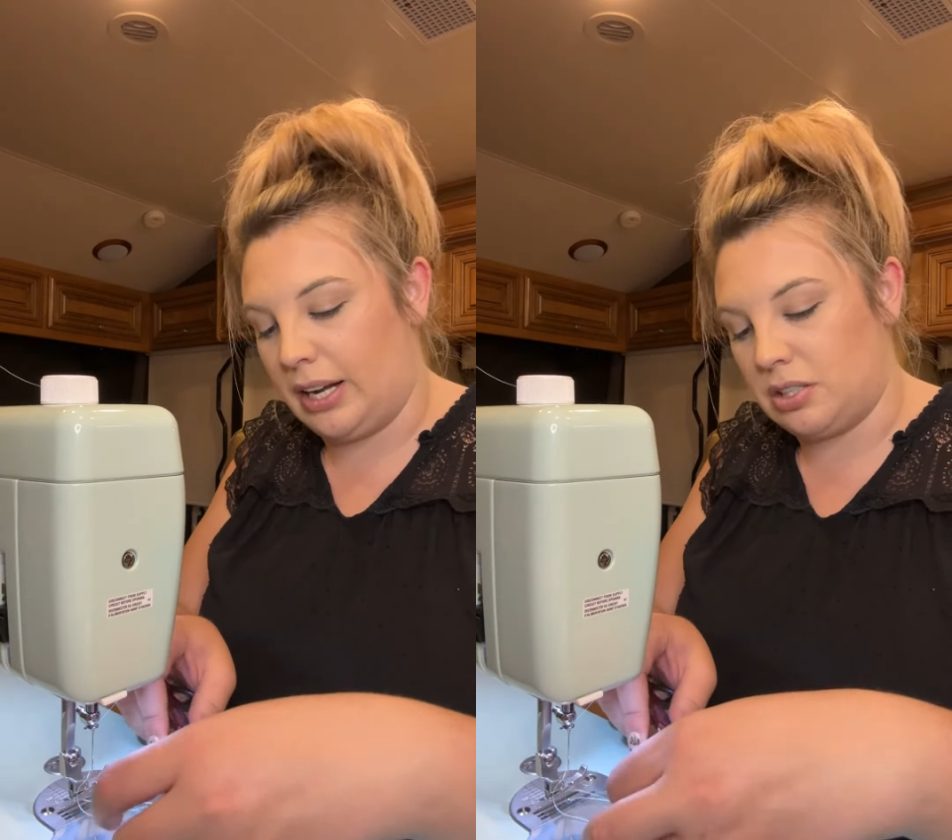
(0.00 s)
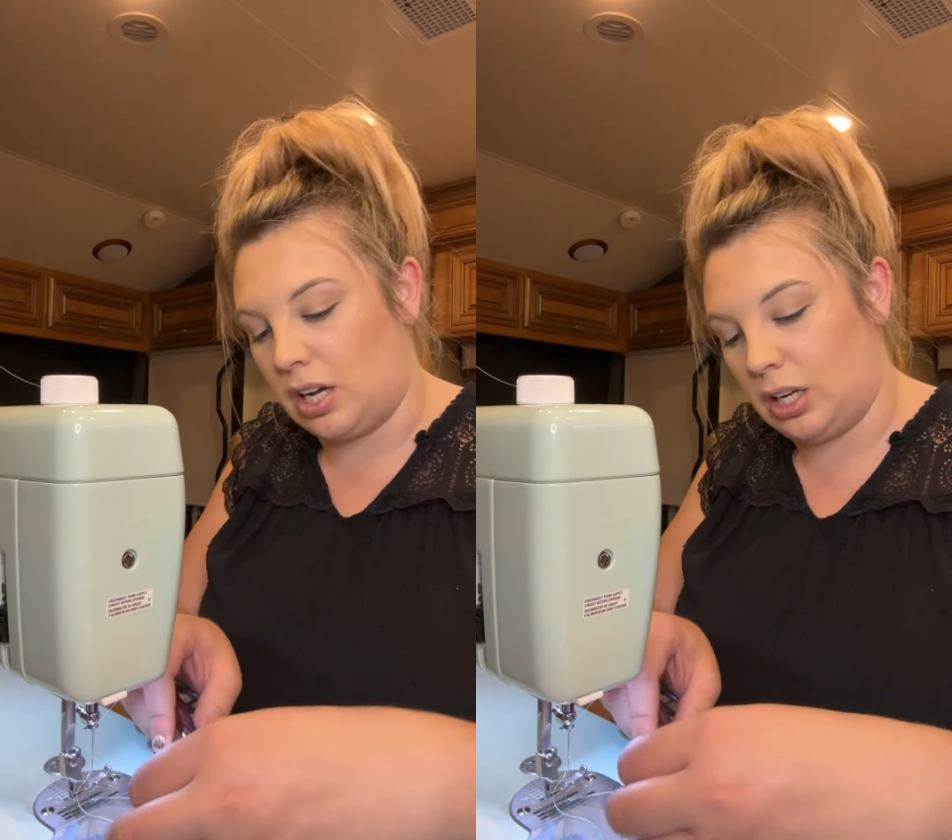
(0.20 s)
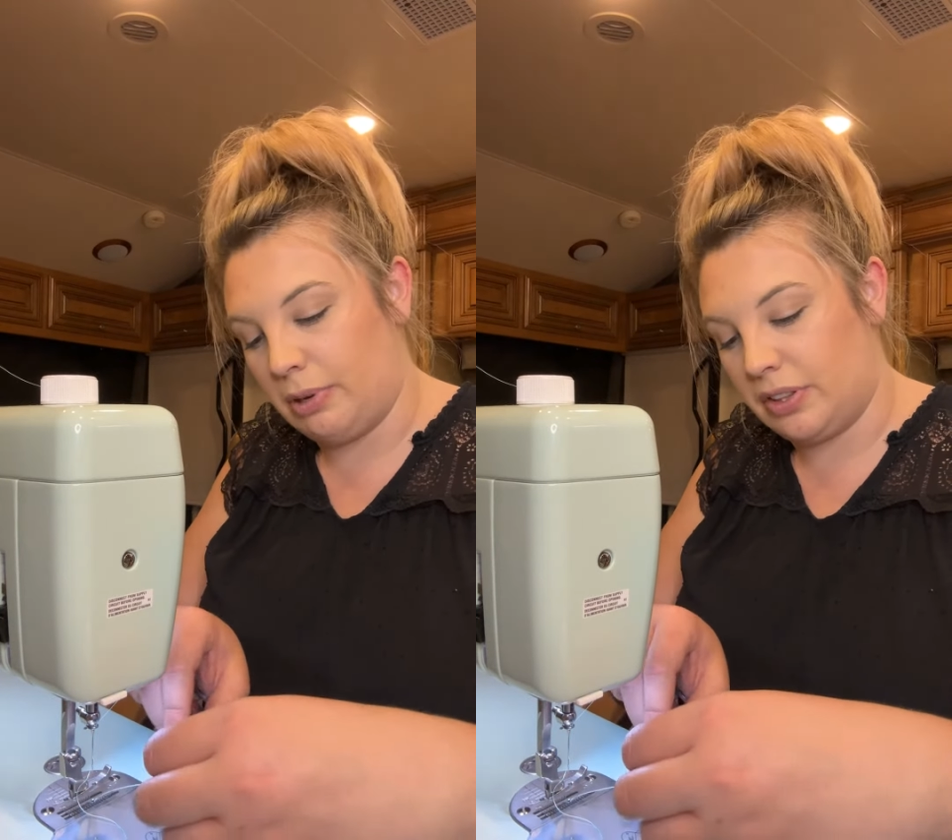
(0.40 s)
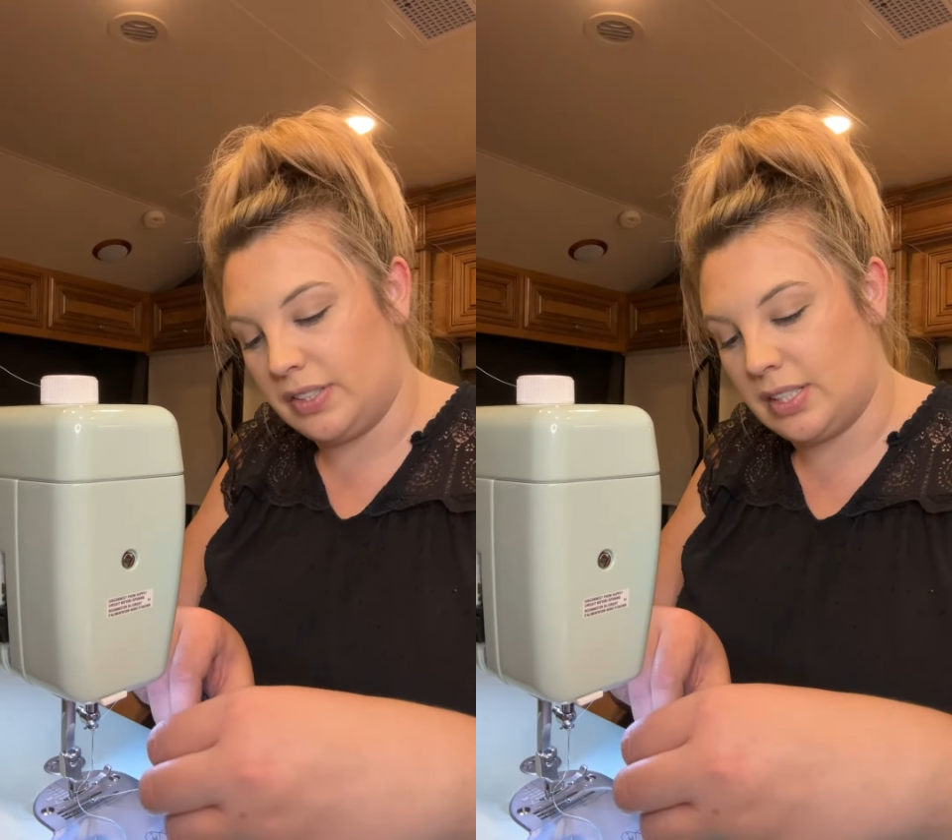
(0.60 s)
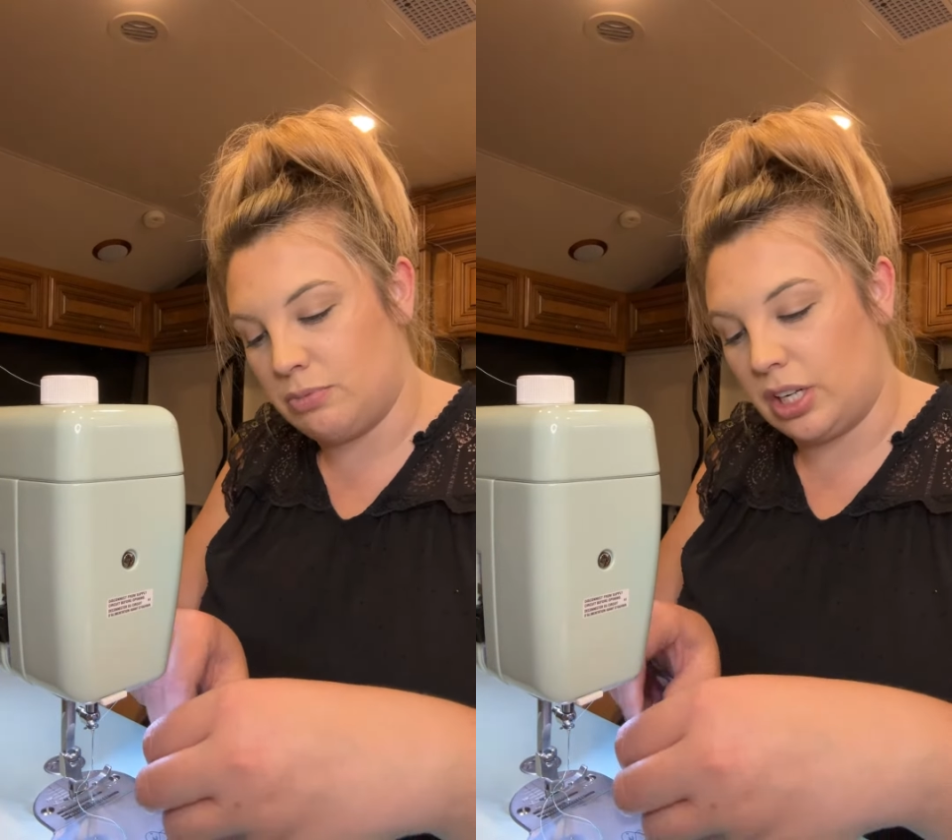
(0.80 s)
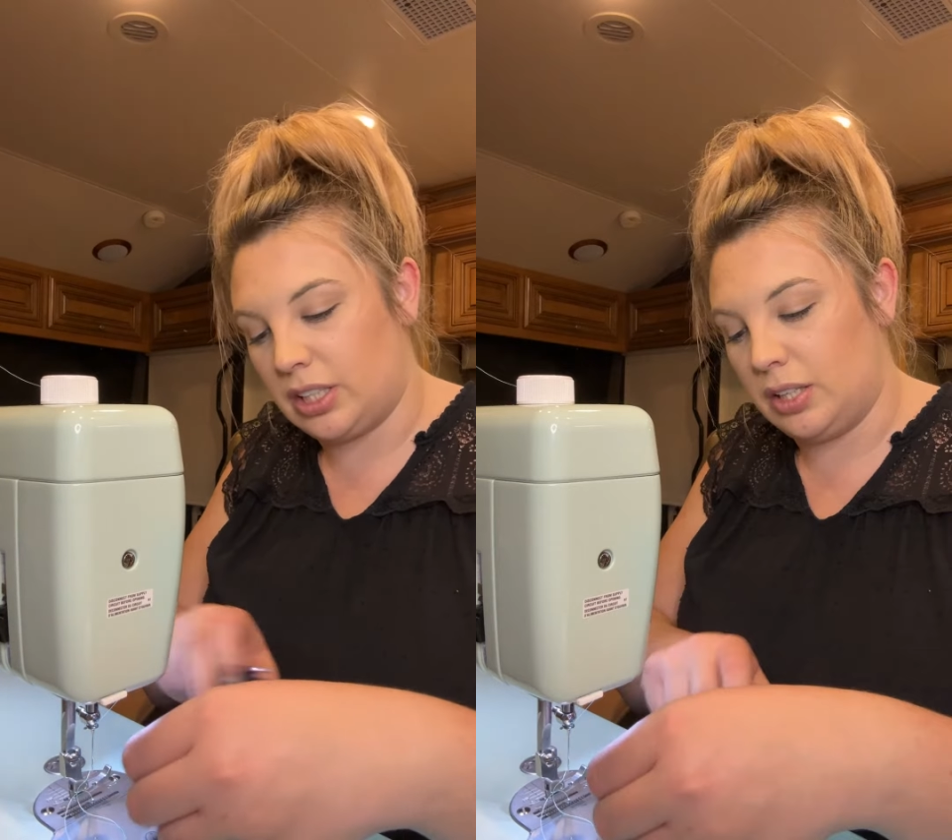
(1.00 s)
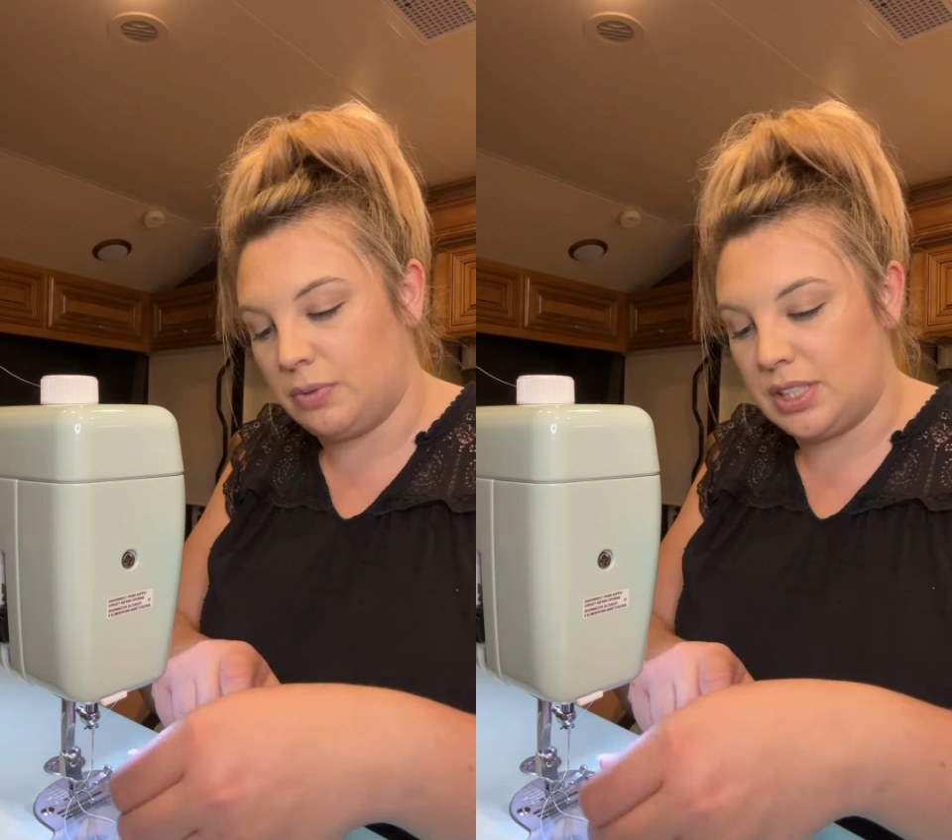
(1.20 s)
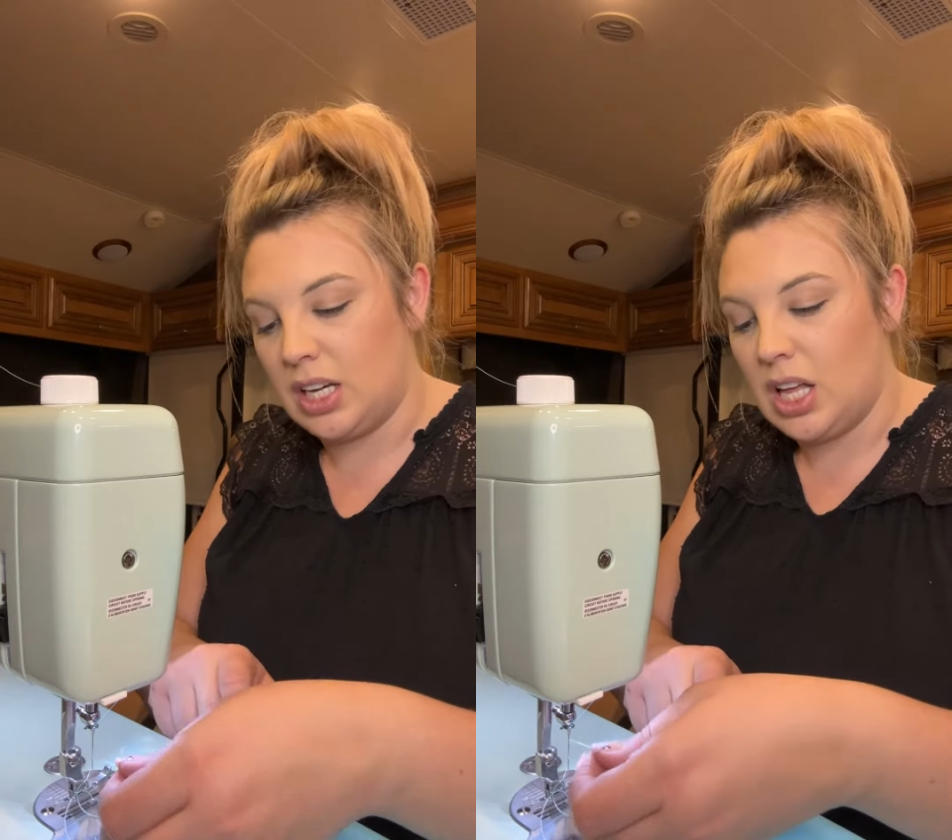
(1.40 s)
I don't know about you guys,
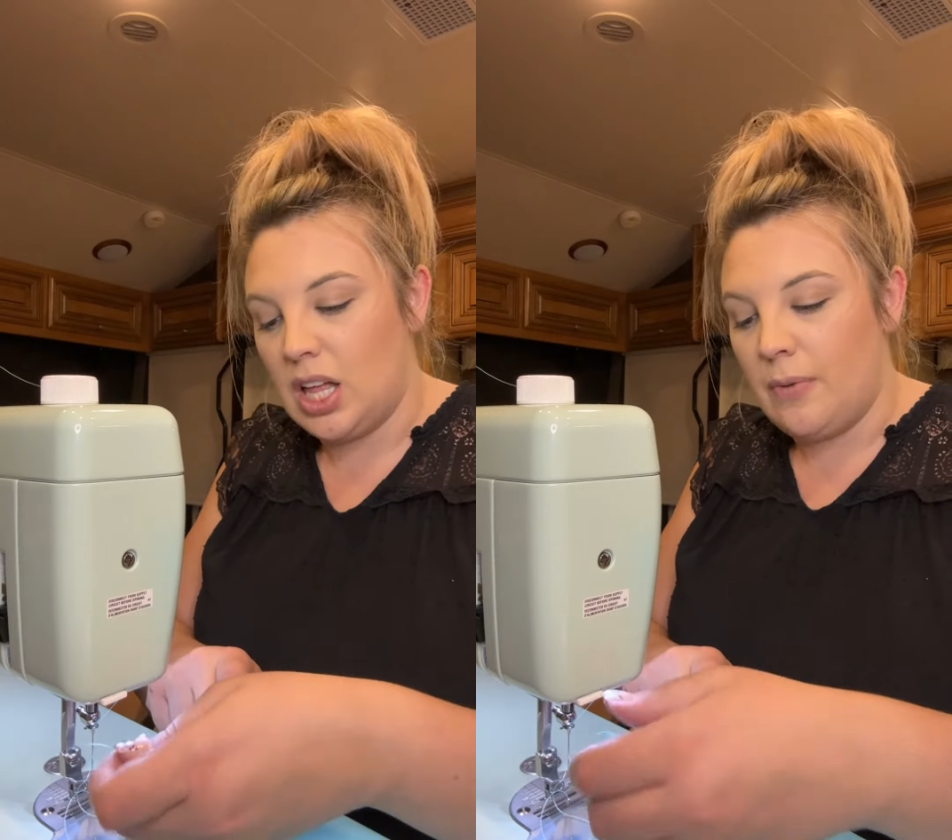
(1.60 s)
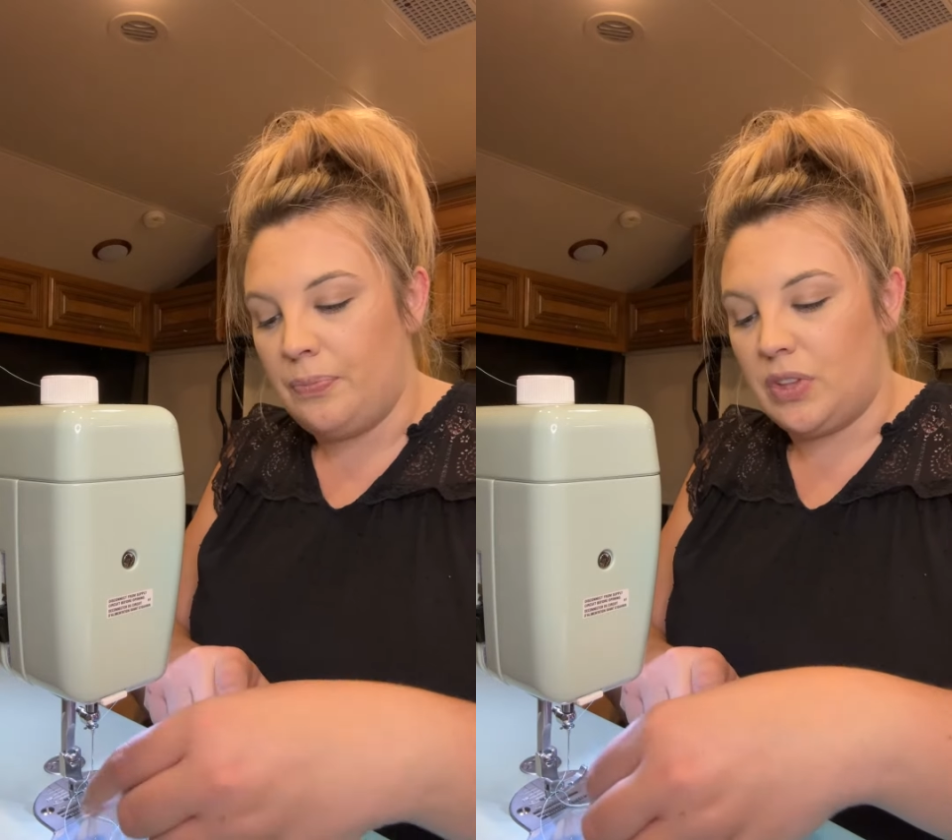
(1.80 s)
this is